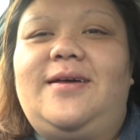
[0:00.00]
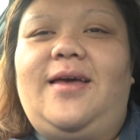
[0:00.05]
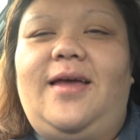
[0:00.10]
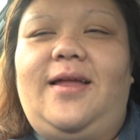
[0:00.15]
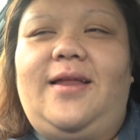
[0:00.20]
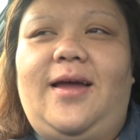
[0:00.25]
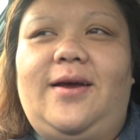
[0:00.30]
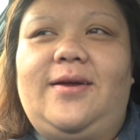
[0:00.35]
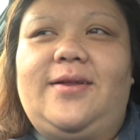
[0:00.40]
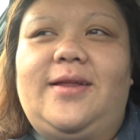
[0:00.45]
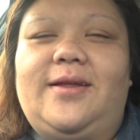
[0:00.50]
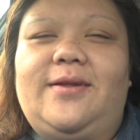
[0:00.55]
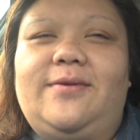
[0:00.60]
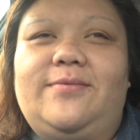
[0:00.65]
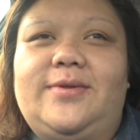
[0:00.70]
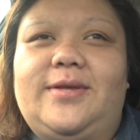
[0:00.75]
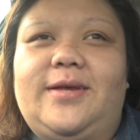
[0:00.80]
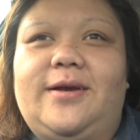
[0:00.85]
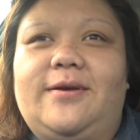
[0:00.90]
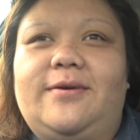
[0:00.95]
And I didn't
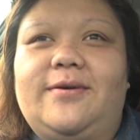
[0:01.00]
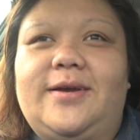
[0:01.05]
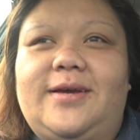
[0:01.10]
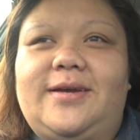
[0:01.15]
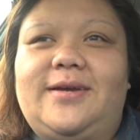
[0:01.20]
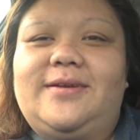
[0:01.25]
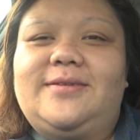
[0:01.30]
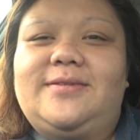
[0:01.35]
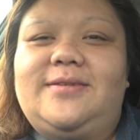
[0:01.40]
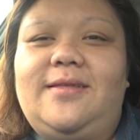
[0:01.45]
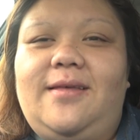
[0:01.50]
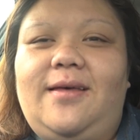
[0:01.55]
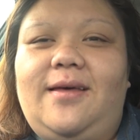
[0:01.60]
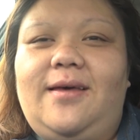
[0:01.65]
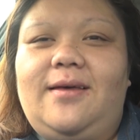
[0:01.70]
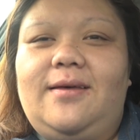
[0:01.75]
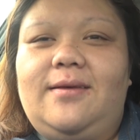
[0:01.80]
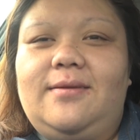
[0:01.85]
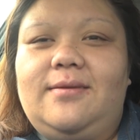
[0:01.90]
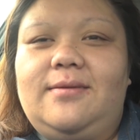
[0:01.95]
really agree to
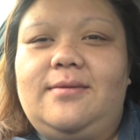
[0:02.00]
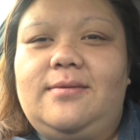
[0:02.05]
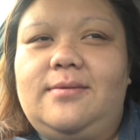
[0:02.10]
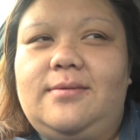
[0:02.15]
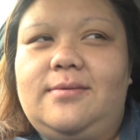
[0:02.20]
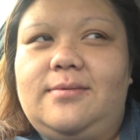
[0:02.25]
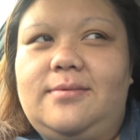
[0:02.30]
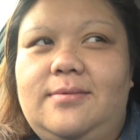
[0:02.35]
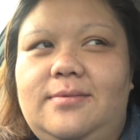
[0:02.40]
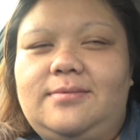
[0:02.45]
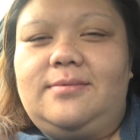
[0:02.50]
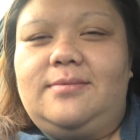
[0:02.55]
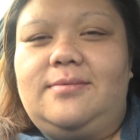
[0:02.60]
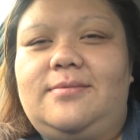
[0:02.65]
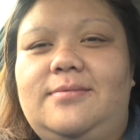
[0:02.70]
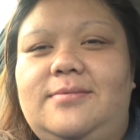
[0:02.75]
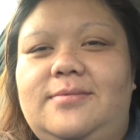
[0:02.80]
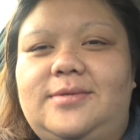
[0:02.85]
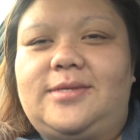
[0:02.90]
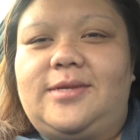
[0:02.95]

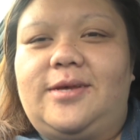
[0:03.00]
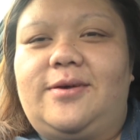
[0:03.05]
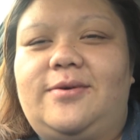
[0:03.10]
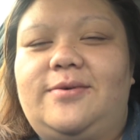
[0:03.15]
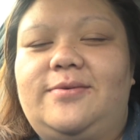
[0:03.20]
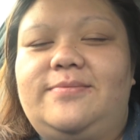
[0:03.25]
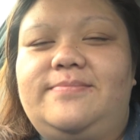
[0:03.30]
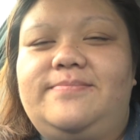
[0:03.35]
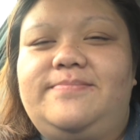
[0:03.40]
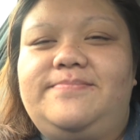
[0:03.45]
that. So,